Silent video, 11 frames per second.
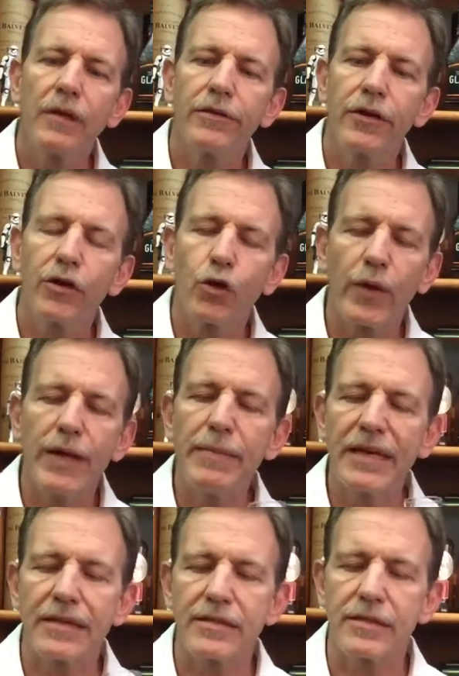The
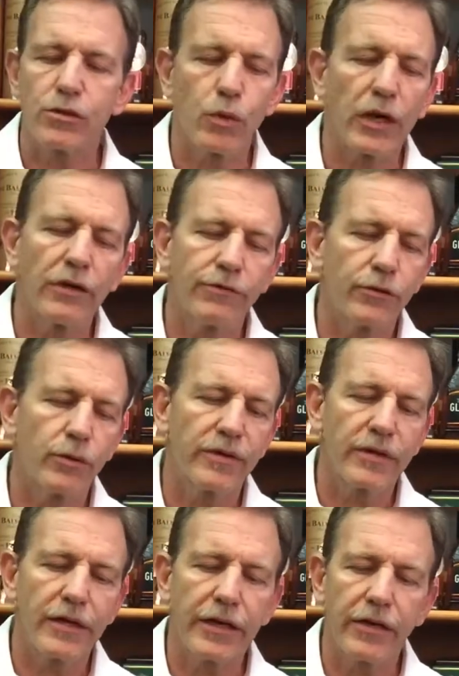creaminess is wonderful
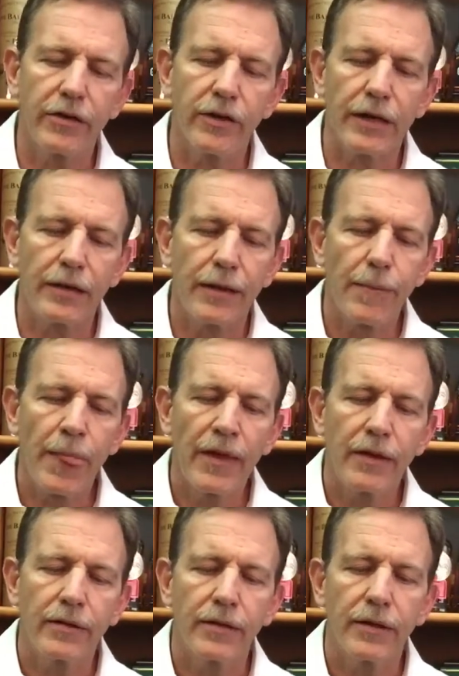with the liqueur, and
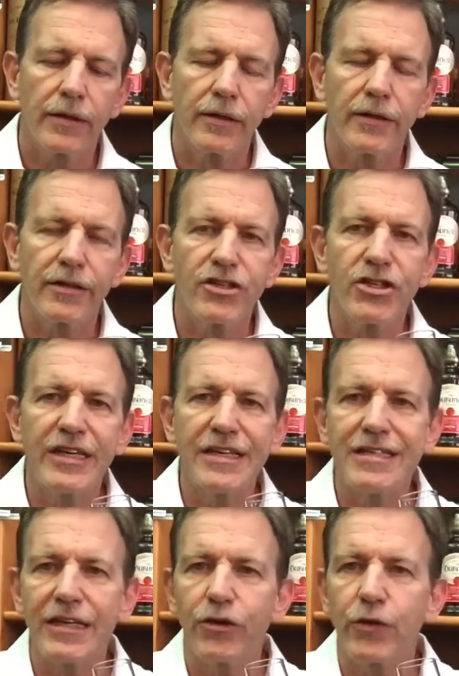the
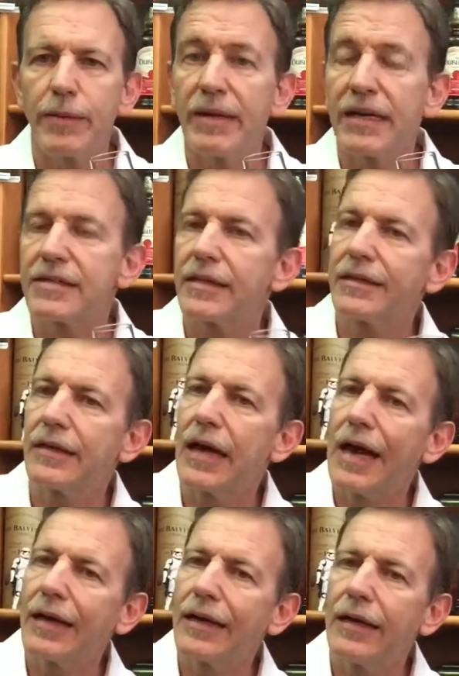cheesy creaminess and the
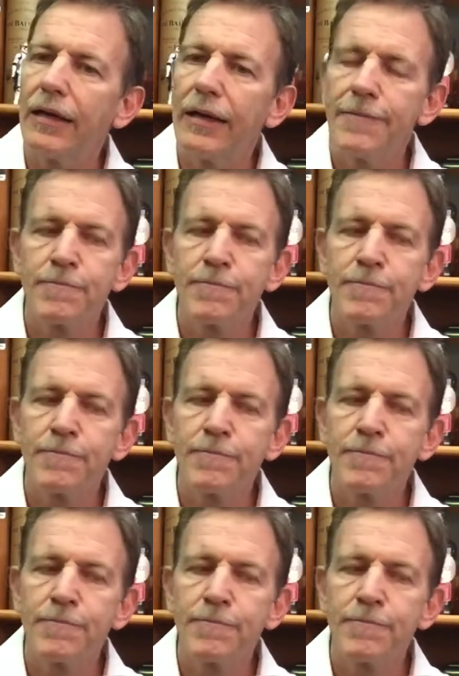honey,